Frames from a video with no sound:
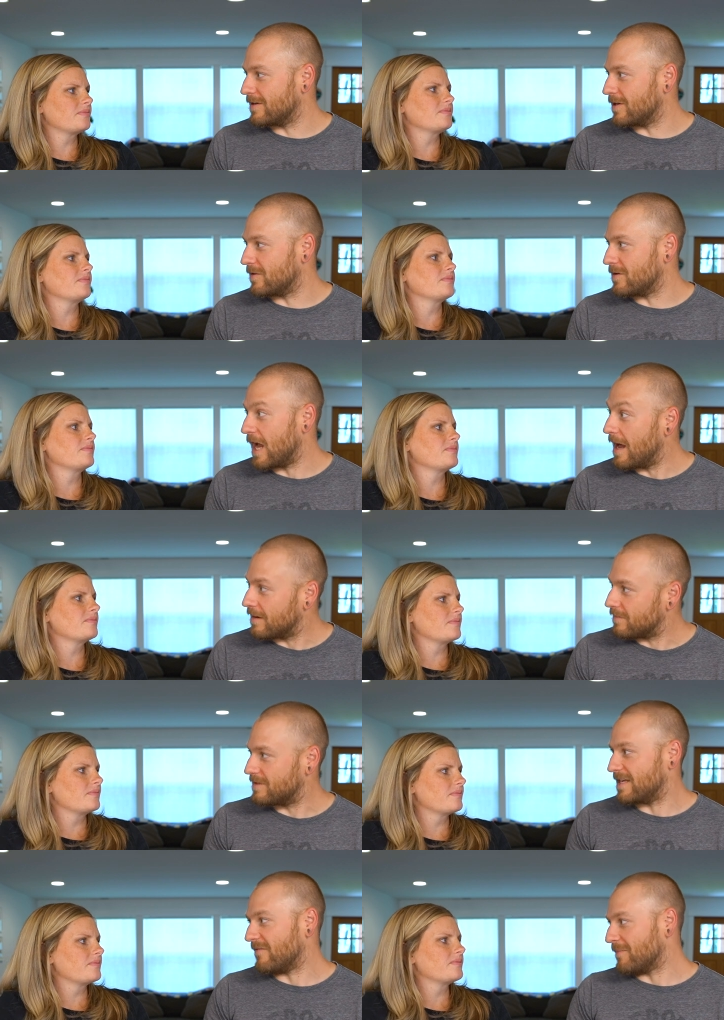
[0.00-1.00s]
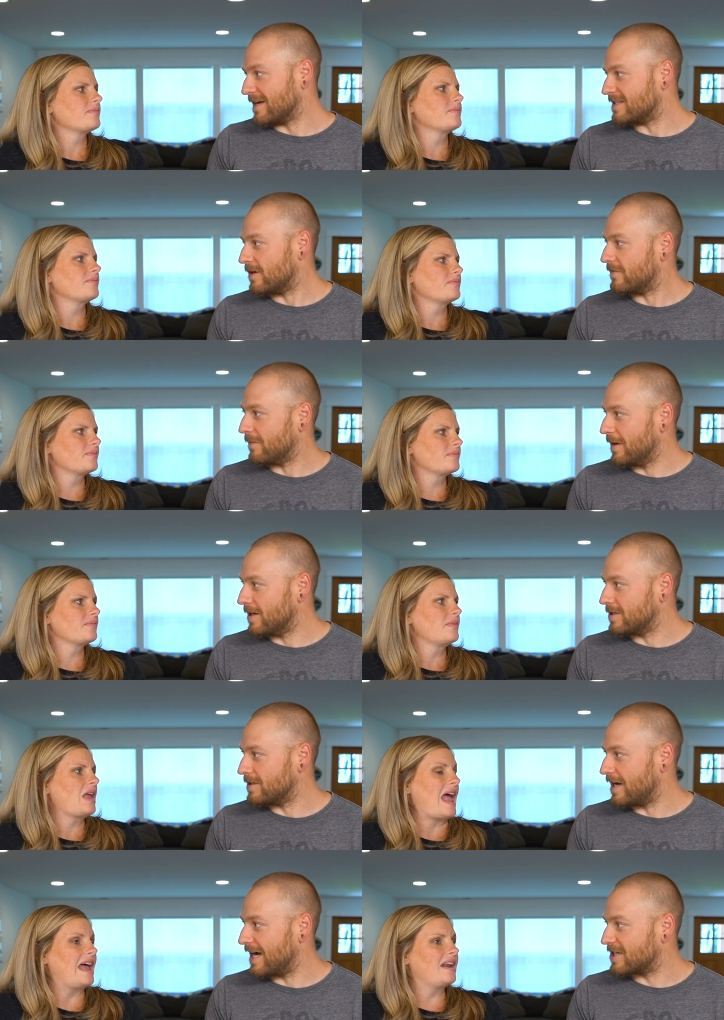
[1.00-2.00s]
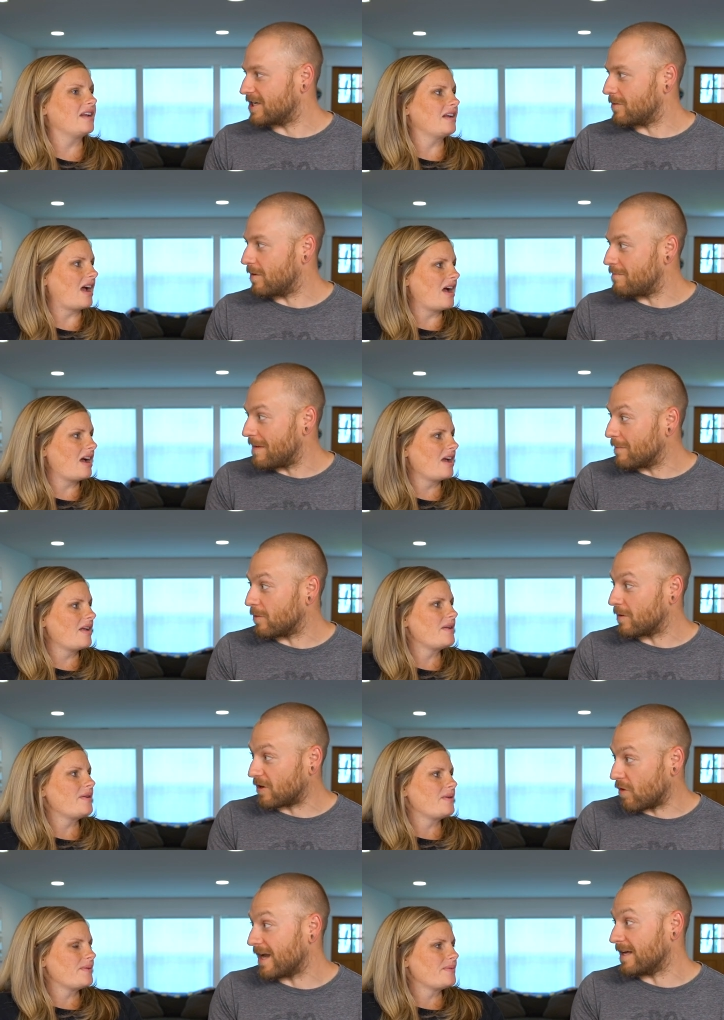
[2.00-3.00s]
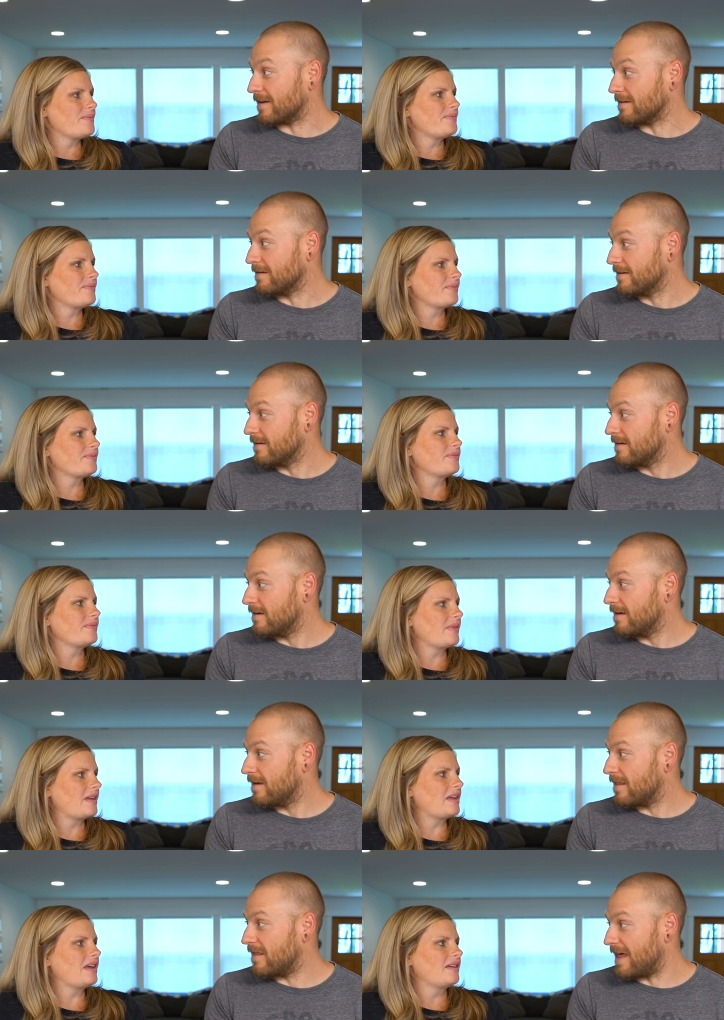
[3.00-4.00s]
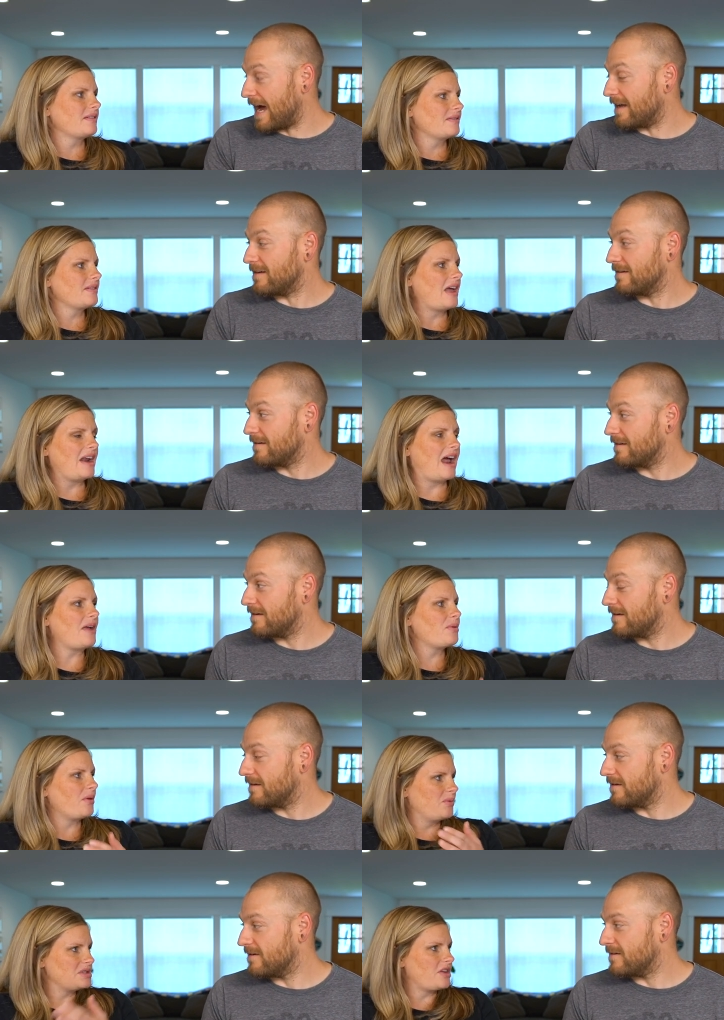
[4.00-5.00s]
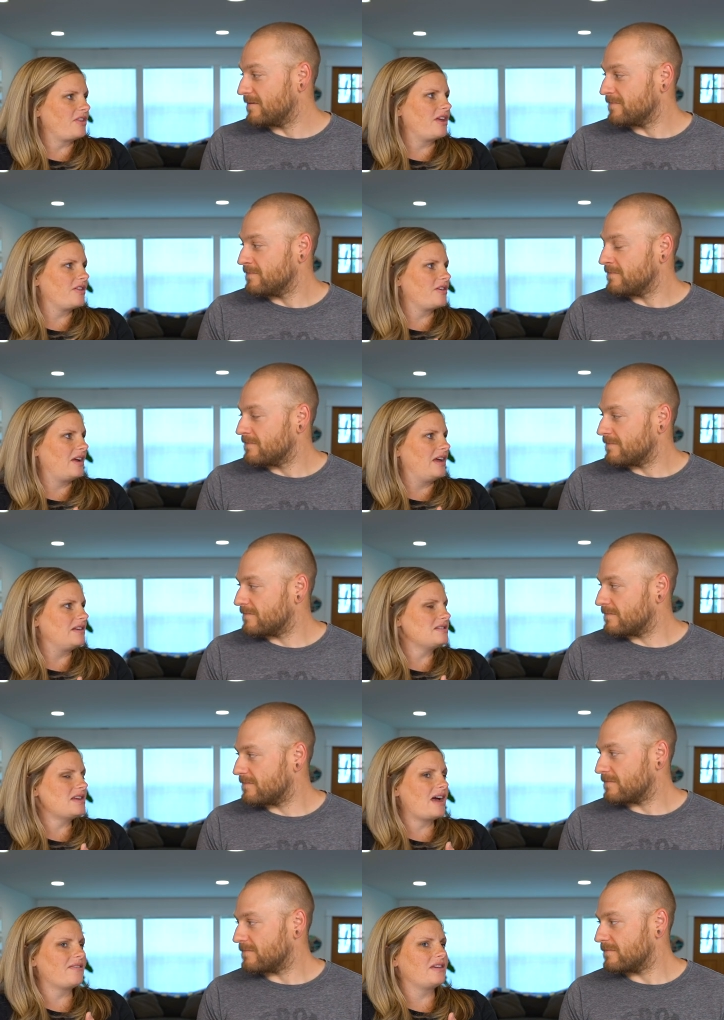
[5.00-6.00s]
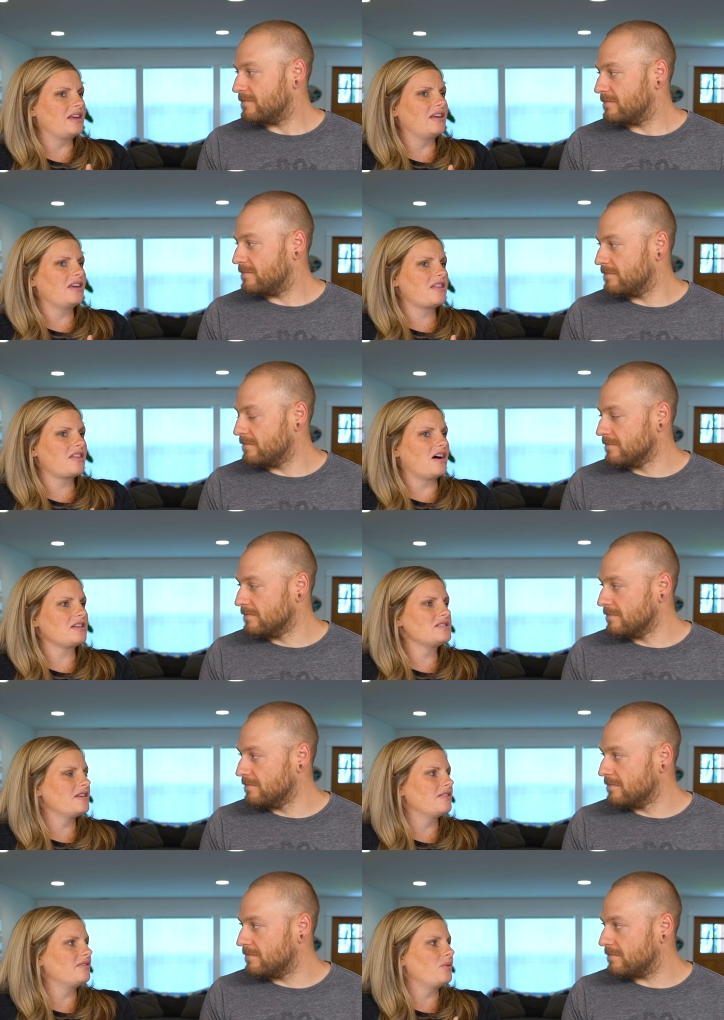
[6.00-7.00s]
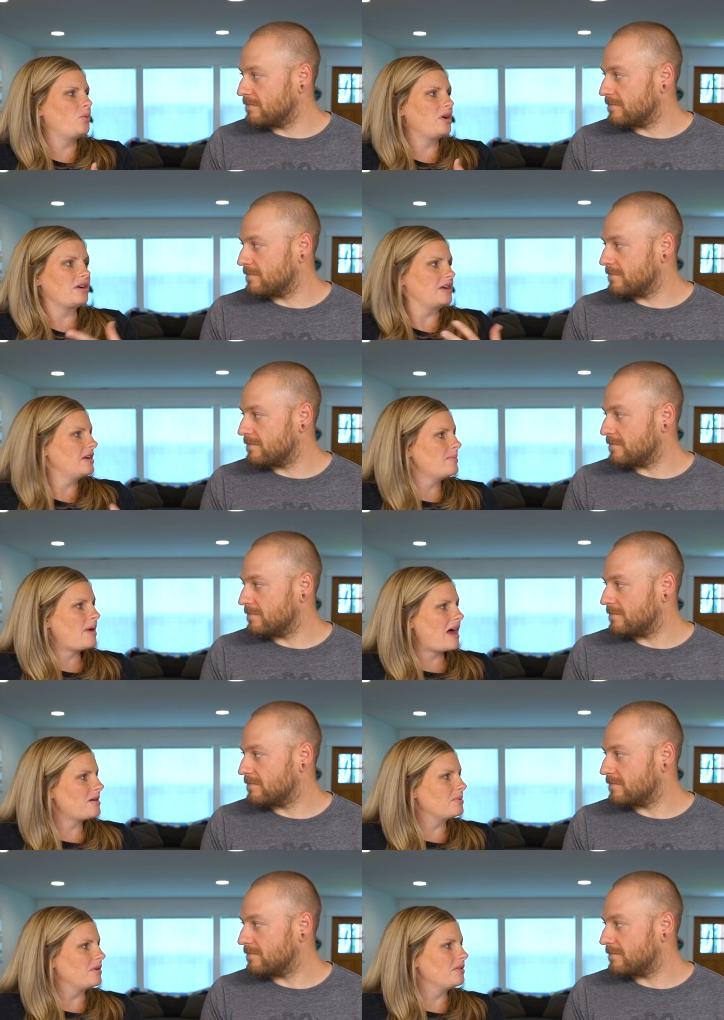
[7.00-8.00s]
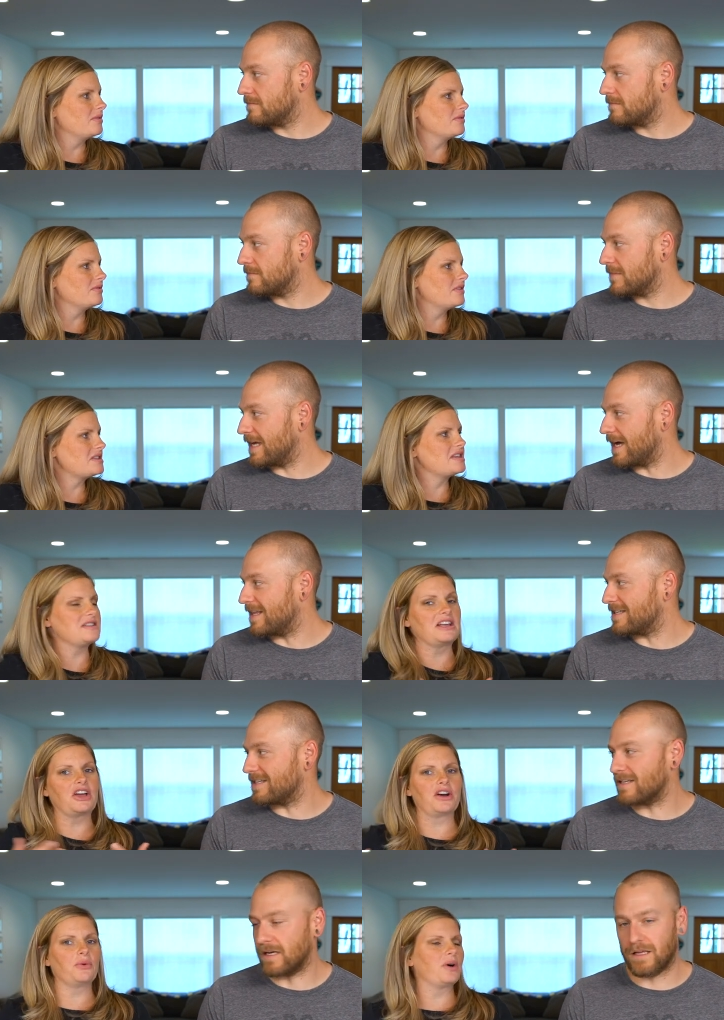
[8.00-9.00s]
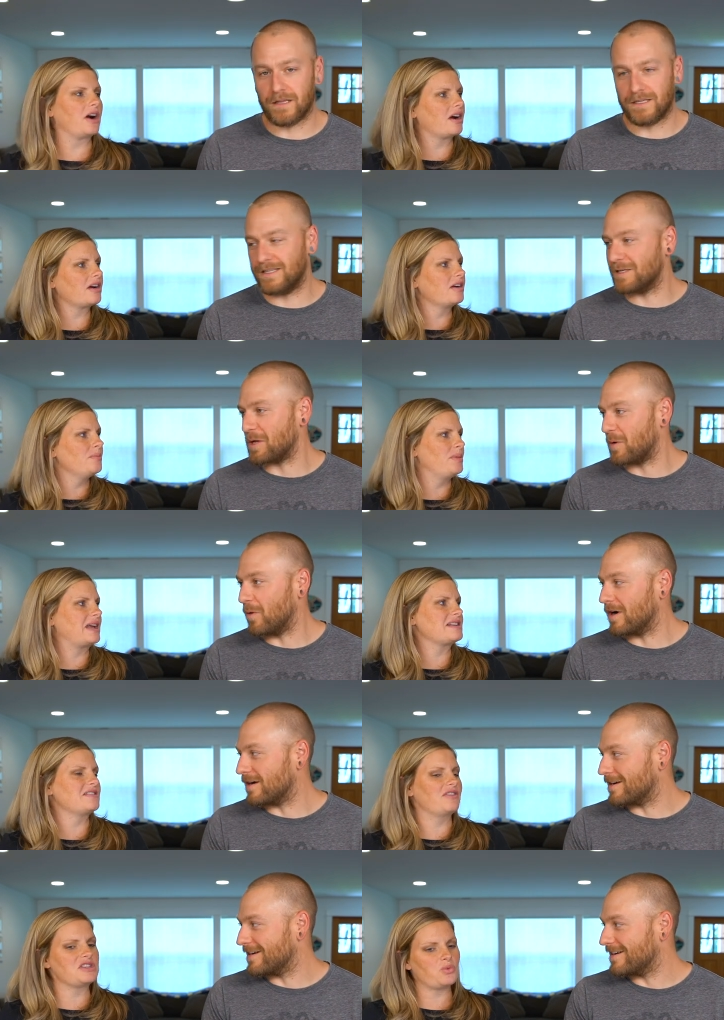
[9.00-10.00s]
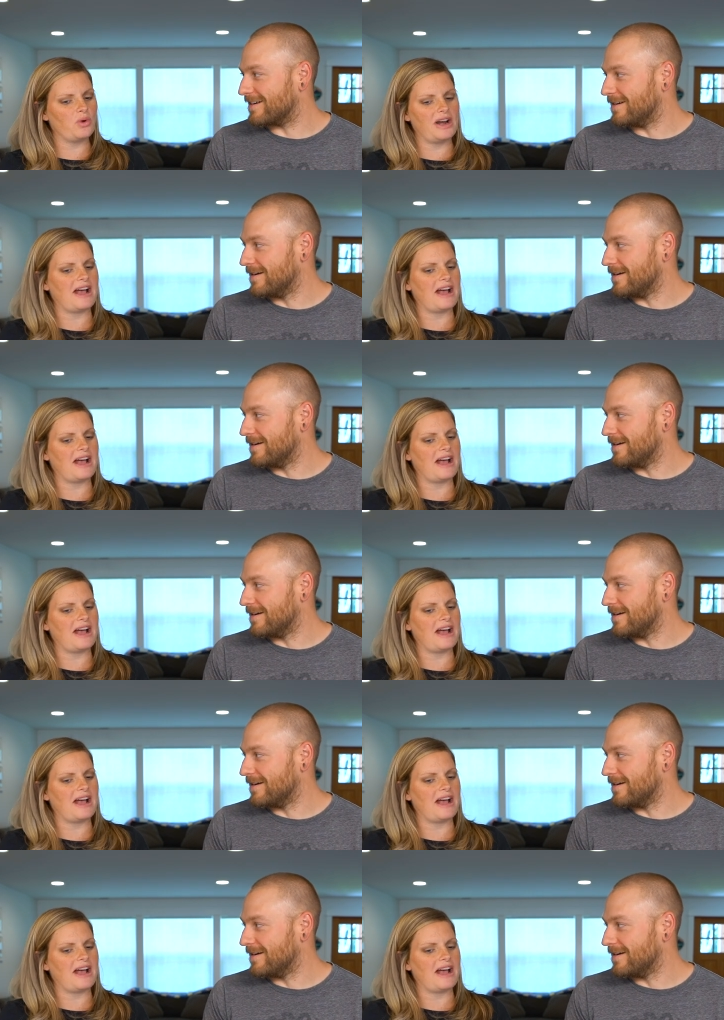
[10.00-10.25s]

Speaker 1: you know not saved myself for marriage i actually remember regretting that
Speaker 2: and i was on the other end having thoughts of we're incompatible this, yeah, isn't this, isn't, this isn't going to work because of this one